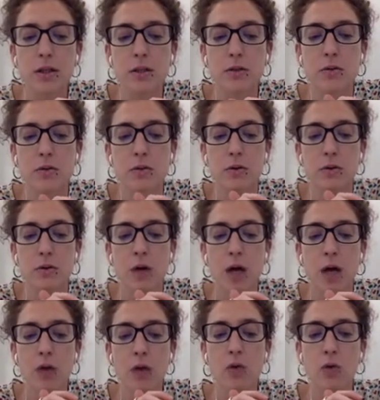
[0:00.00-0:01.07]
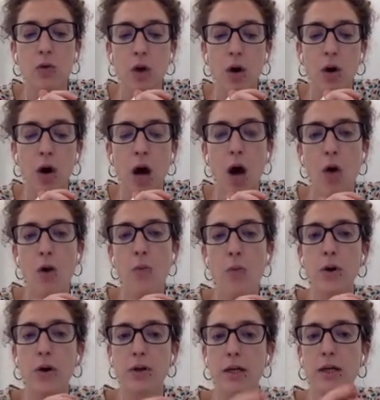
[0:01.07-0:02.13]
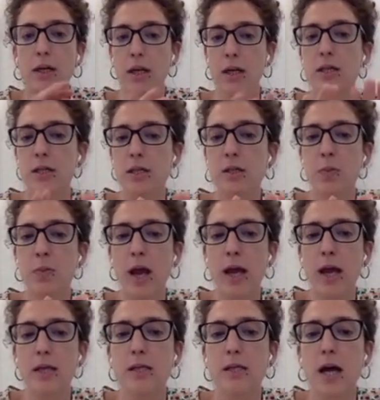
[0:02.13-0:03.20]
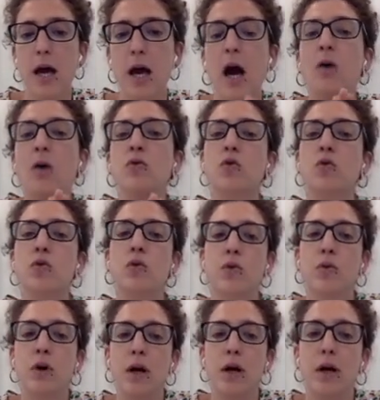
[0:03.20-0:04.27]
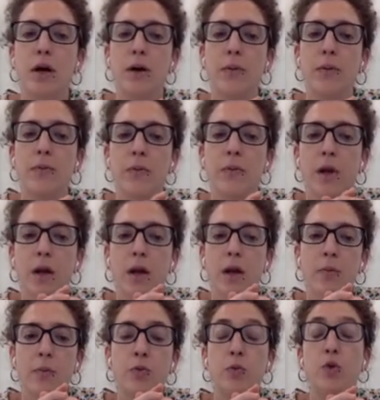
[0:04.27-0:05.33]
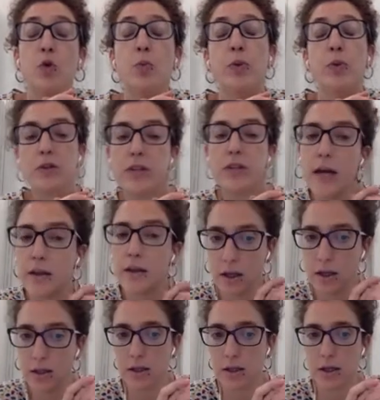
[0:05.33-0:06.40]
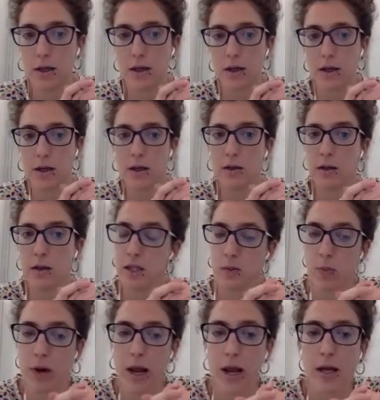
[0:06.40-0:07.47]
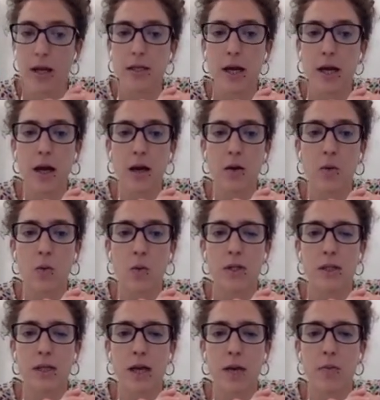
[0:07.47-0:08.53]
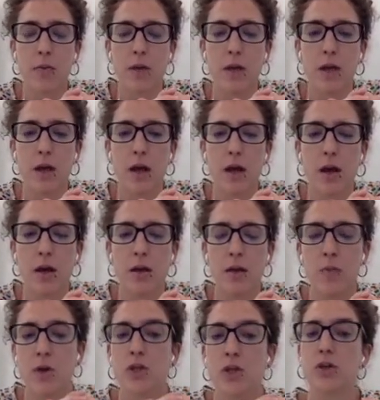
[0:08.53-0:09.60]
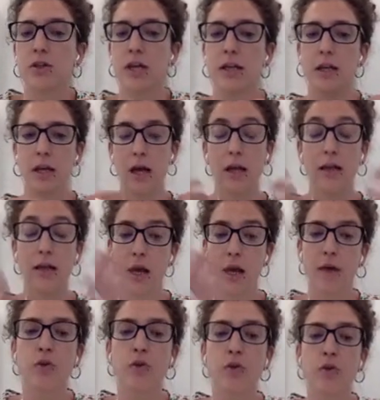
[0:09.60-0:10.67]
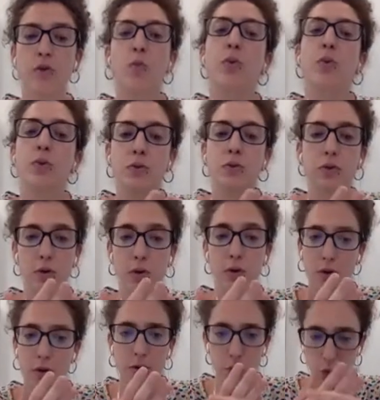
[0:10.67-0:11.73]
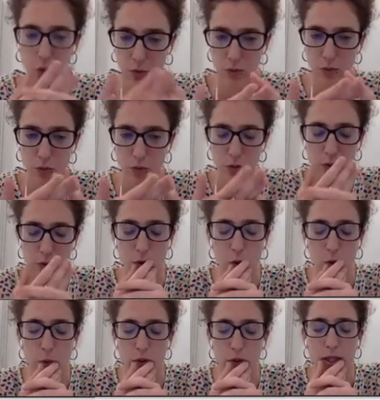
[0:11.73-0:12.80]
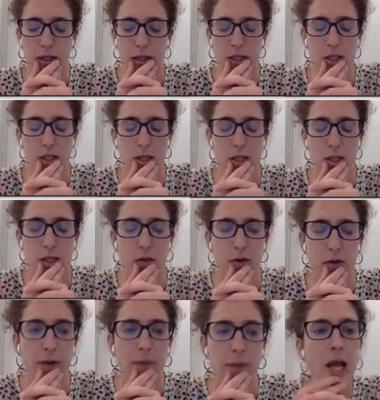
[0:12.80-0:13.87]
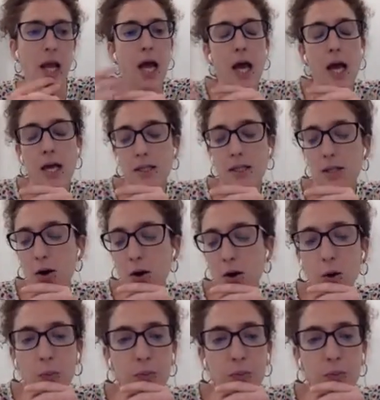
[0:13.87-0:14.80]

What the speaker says: to know how important is this place and how to protect this place, and which can be the measure that they have to put on to protect this area. So